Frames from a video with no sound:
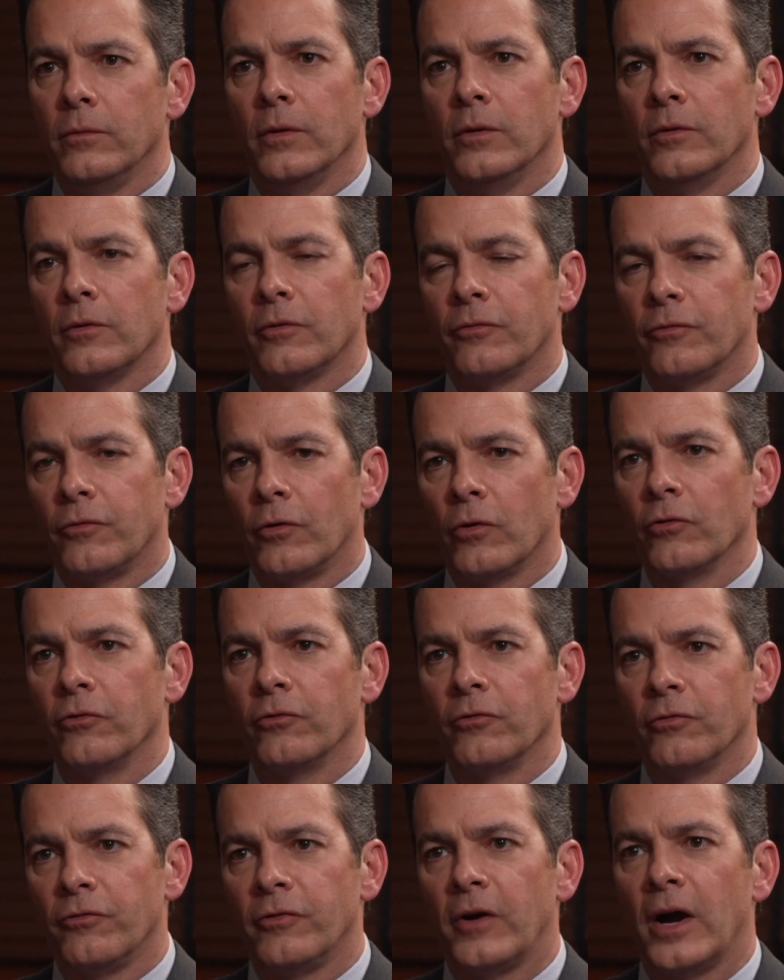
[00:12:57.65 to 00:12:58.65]
In the
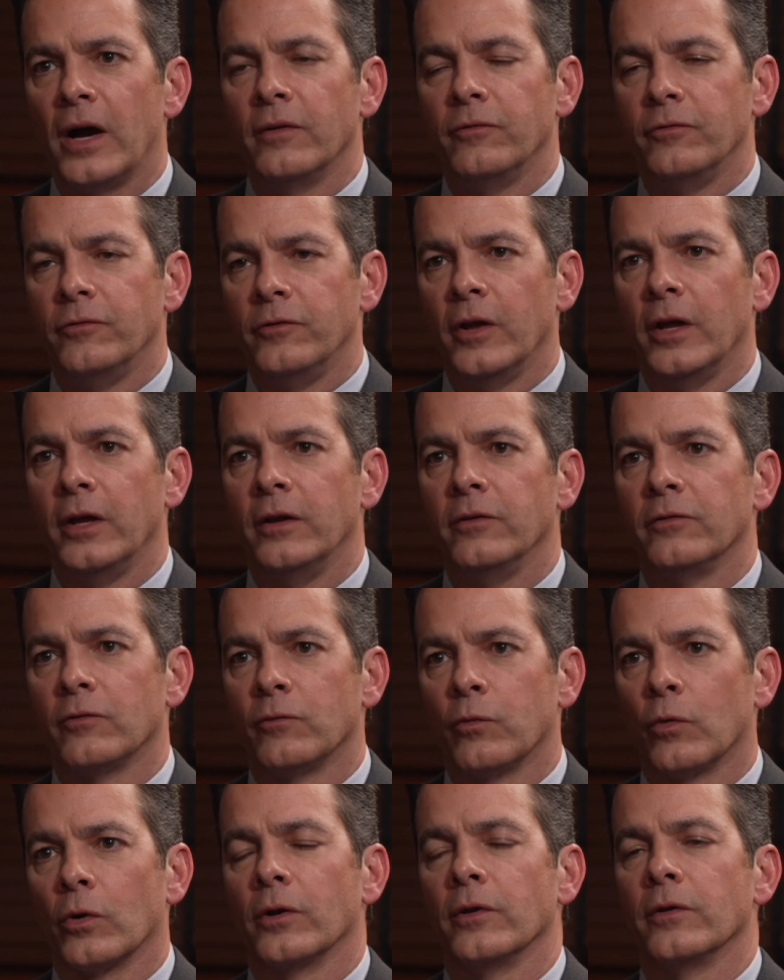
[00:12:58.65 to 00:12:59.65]
first five days
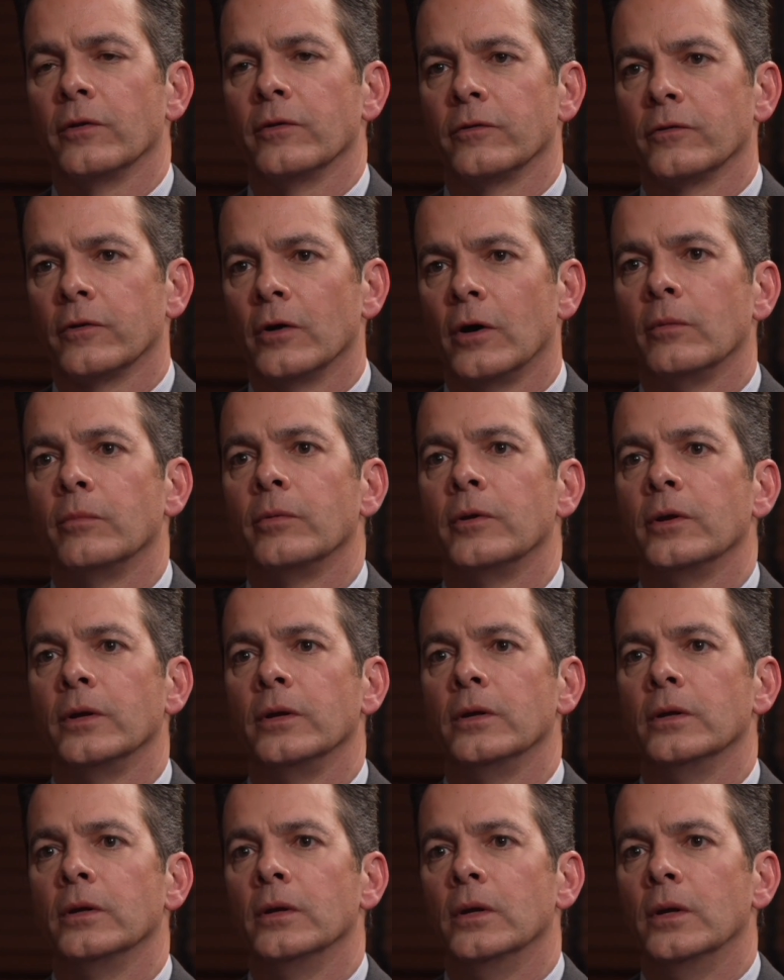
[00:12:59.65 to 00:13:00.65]
of working in this
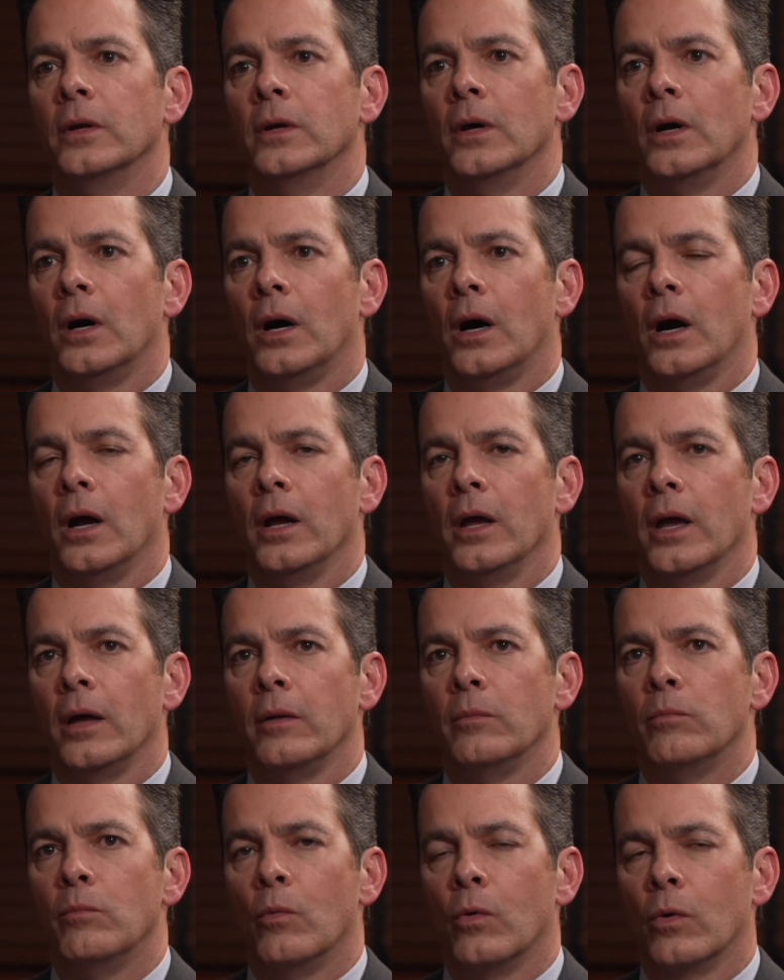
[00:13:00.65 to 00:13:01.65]
company, I
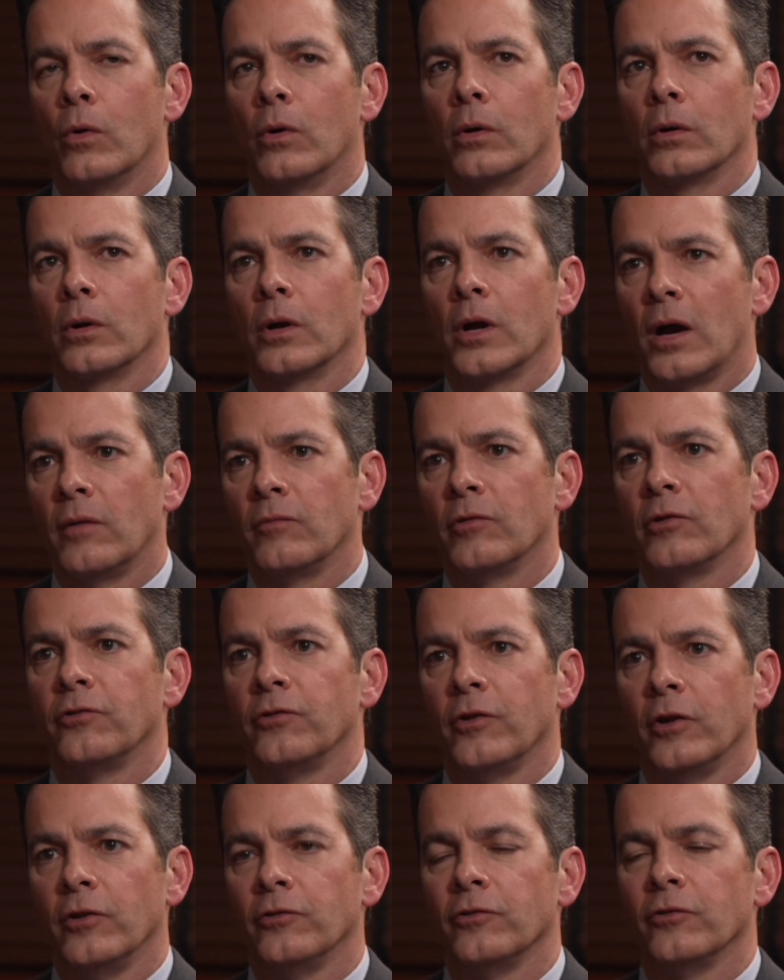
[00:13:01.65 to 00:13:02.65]
had more
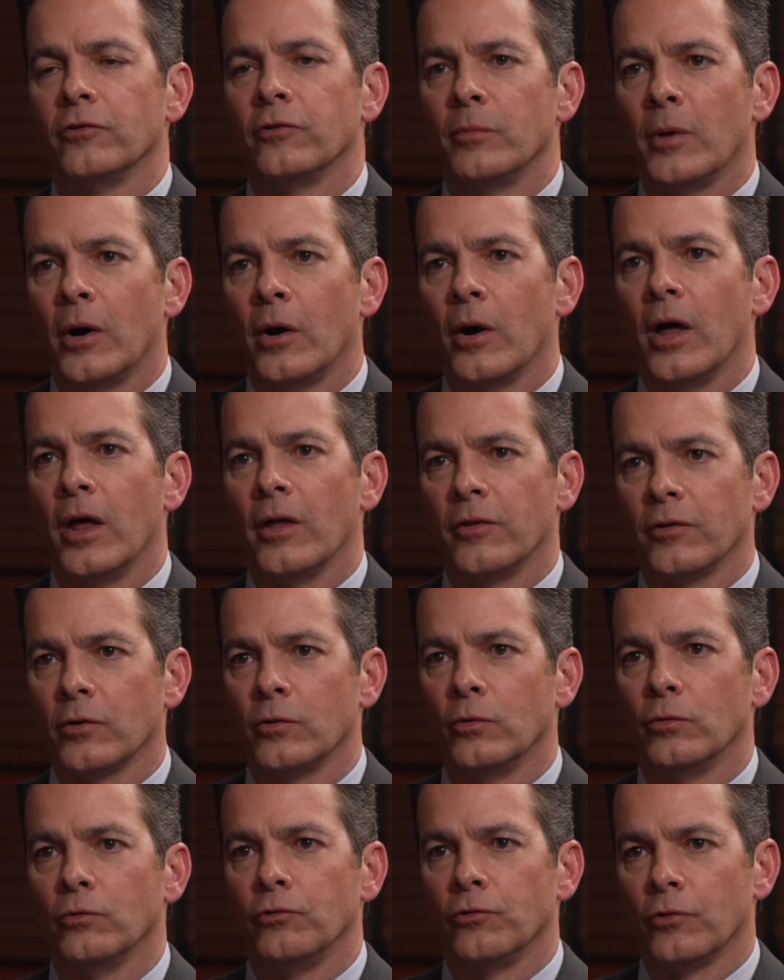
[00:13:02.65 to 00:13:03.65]
conversations about
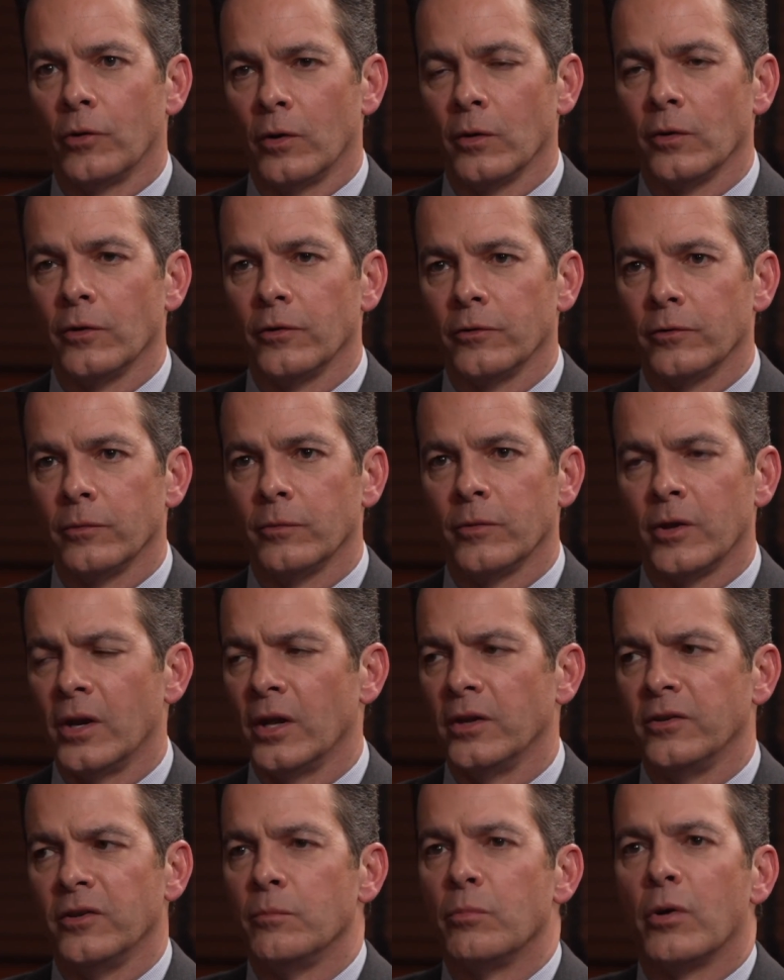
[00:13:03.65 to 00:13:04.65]
ethical journalism than I did